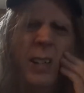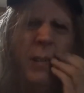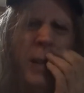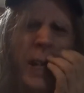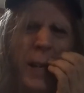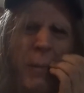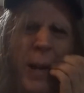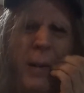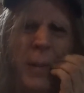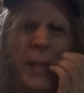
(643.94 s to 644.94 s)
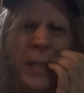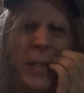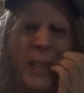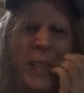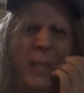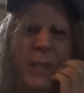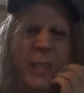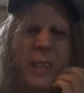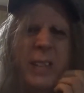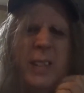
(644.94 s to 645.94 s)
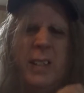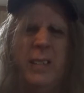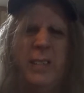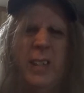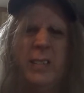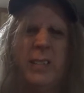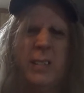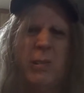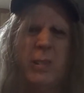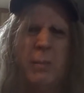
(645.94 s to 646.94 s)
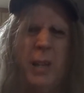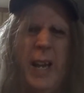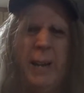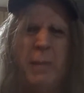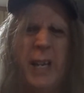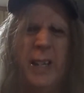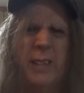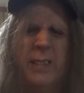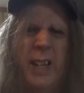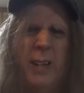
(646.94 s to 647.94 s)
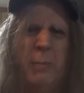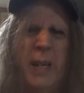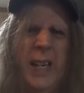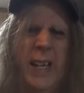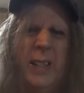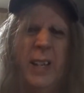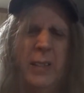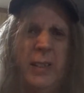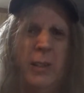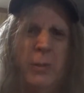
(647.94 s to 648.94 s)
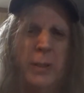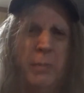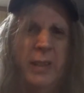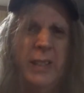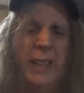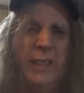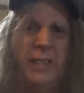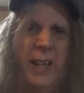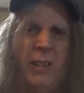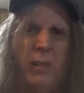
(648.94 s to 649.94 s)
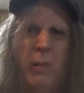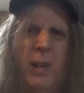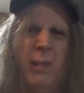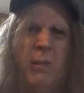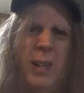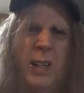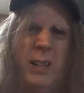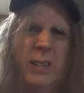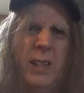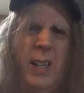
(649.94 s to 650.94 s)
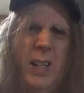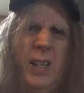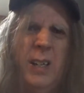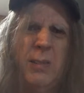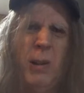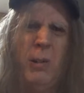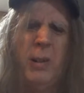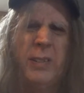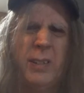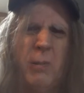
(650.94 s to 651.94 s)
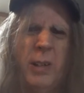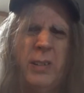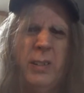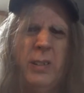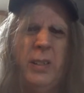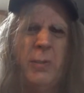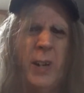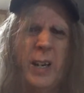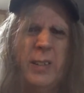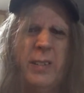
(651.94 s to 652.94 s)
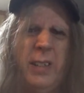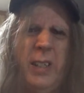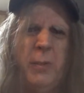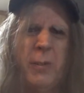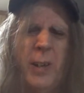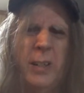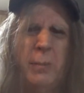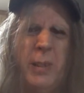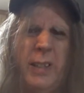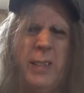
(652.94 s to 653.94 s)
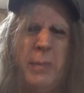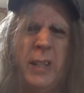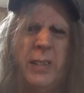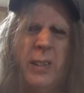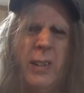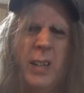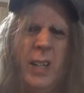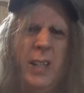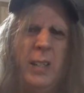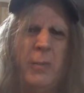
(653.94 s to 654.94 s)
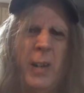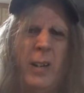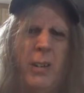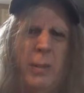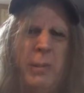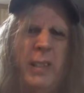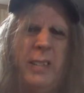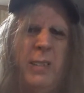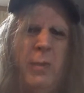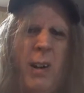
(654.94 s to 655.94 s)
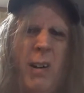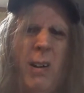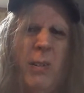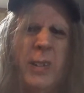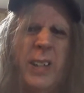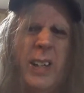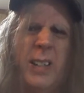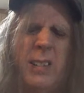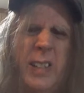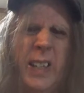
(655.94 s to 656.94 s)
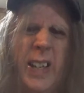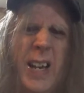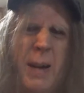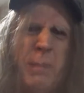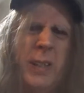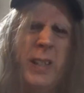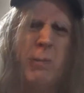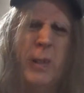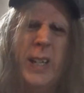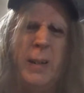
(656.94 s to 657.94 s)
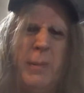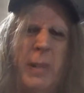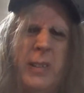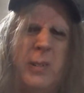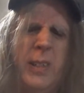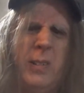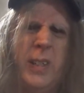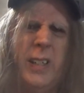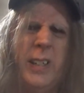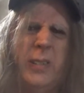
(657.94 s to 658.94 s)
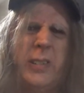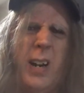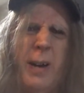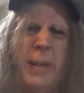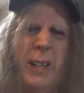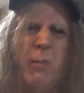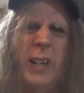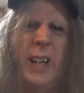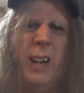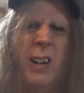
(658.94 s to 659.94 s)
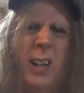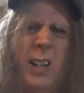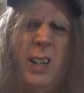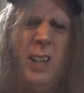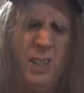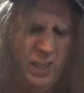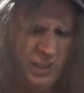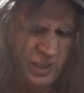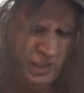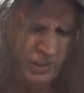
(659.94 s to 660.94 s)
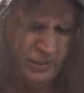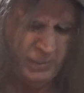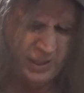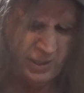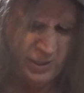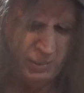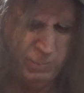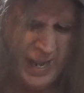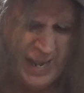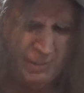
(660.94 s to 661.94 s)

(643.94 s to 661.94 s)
he had a problem with some of the injustice towards a black man in South Bend. They had to deal with the police. I don't know what it was. And Swalwell says, what you do, you fire the chief, you fire the police commissioner. You fire all the police involved. That's how you clean it up. You get rid of them and make sure they don't get another job anywhere. Make sure they're black